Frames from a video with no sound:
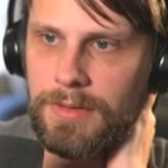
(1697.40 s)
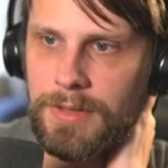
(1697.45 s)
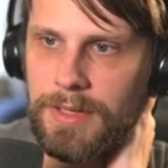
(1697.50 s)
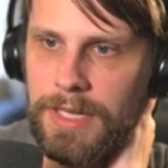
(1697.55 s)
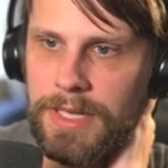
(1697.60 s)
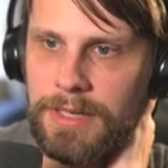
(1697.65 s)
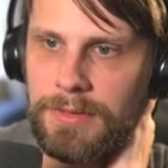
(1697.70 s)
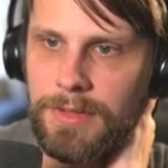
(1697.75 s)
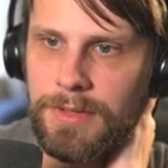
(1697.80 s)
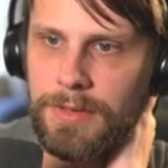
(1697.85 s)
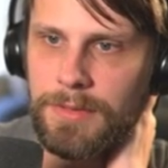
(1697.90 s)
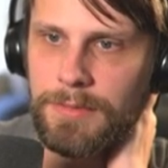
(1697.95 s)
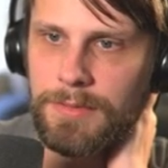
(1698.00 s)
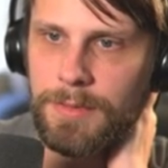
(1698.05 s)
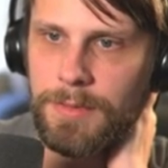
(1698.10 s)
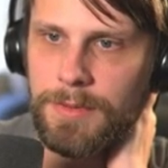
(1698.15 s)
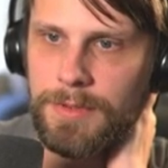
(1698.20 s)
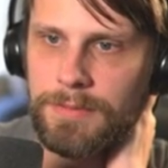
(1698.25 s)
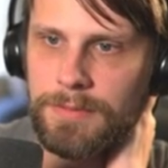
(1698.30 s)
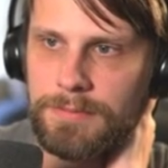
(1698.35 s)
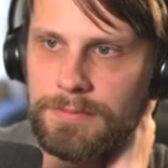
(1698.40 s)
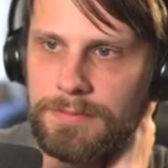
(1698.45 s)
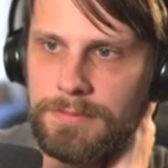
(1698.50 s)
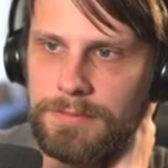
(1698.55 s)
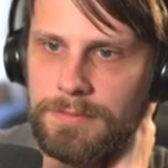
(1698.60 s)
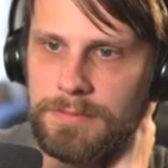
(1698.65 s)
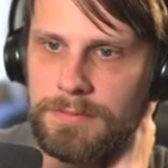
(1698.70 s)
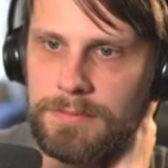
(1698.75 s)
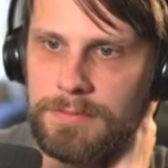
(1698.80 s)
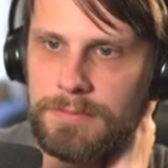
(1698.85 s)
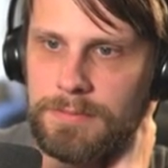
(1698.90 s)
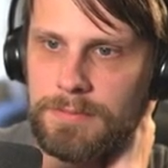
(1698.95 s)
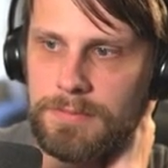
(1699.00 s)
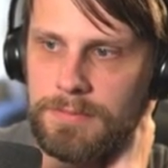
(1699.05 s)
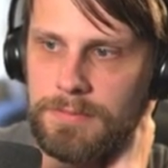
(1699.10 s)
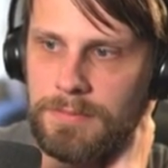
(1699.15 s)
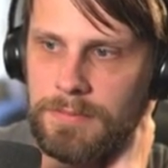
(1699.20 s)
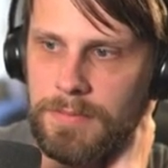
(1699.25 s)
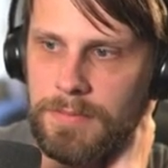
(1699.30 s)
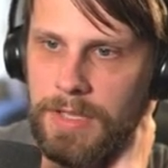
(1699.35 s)
I'll go for it.
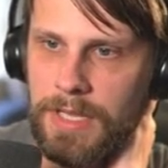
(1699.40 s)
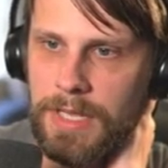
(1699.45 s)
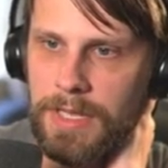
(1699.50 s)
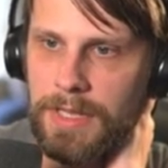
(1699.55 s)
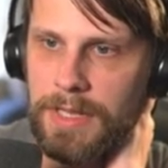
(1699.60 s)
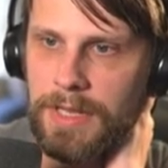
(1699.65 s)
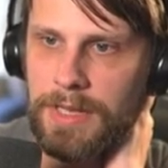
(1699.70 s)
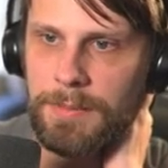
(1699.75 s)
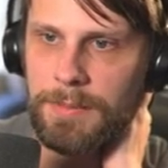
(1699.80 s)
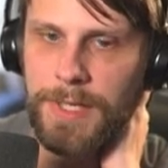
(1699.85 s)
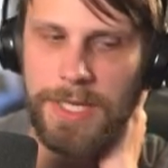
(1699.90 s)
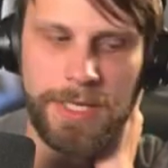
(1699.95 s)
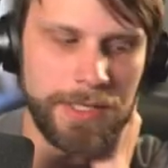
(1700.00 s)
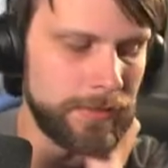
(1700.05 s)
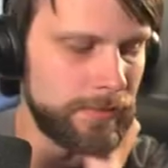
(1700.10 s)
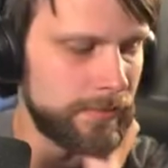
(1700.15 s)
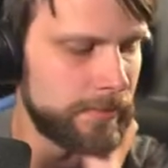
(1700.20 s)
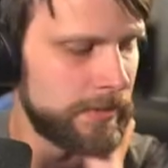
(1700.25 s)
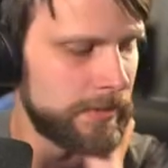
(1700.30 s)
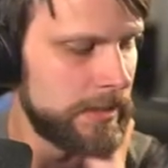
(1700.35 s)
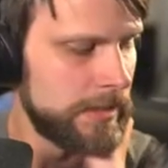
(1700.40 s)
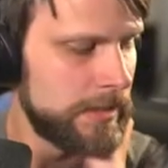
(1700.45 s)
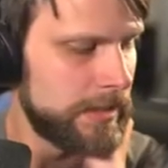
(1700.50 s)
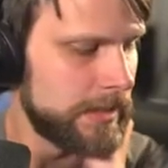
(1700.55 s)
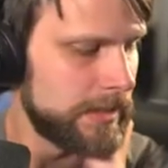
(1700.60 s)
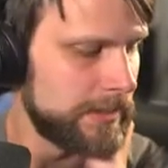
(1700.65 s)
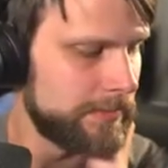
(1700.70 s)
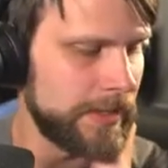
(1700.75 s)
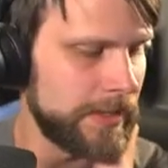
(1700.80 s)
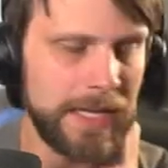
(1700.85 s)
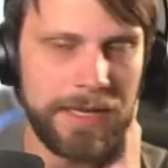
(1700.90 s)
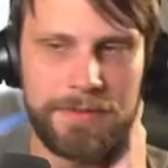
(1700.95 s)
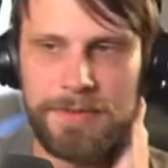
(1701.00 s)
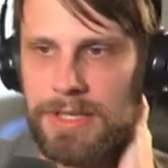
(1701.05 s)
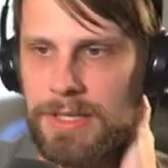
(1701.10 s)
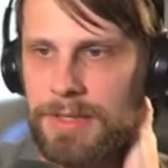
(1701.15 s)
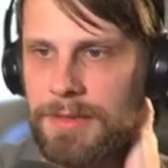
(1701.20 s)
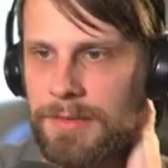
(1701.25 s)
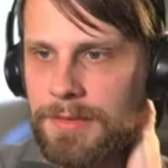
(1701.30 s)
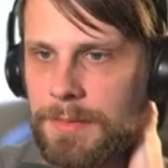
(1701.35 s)
I'll bite. If they have a
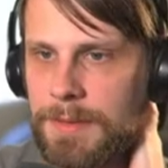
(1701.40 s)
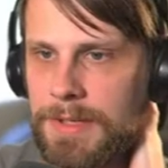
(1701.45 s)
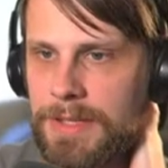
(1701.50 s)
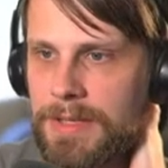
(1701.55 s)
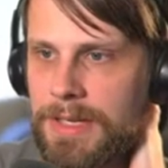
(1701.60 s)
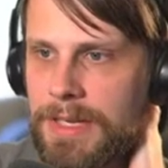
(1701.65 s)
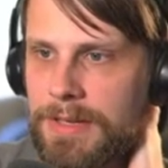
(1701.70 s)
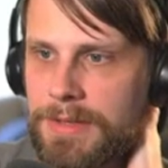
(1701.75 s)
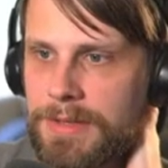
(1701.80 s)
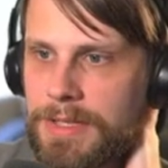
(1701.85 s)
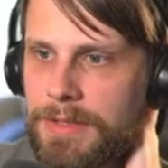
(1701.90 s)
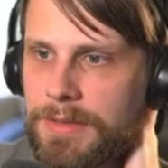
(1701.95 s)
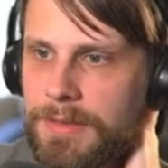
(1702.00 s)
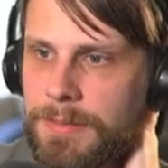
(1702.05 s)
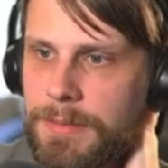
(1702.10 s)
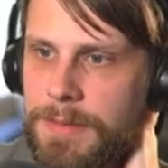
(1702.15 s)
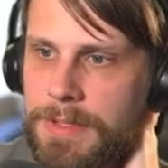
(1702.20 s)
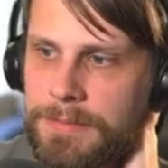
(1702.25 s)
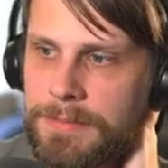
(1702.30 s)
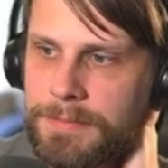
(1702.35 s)
kill spell, they have a kill spell.